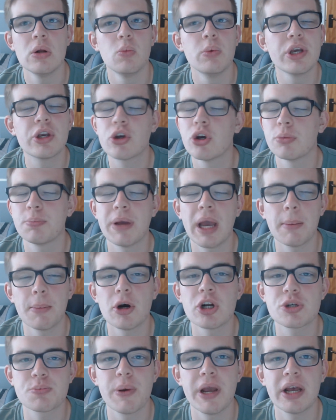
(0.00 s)
we could be a
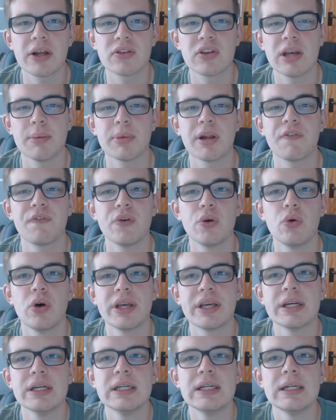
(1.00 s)
much better team, and I feel
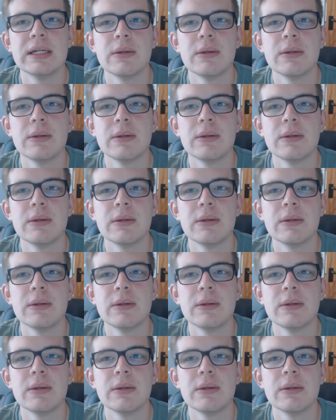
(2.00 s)
like